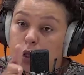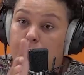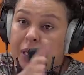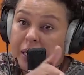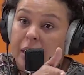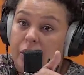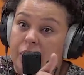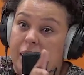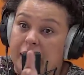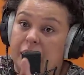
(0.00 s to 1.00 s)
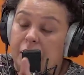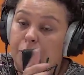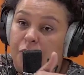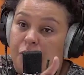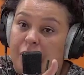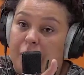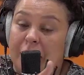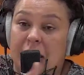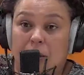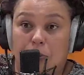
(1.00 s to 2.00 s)
to be leaning on that in terms of
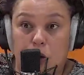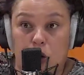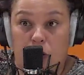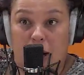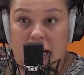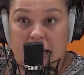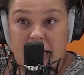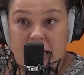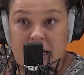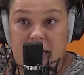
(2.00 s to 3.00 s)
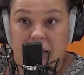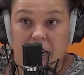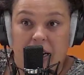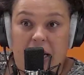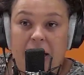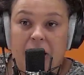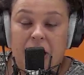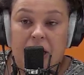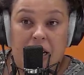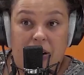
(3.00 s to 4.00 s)
development as opposed to rallying and
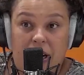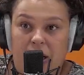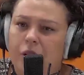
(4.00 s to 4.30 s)
electioneering.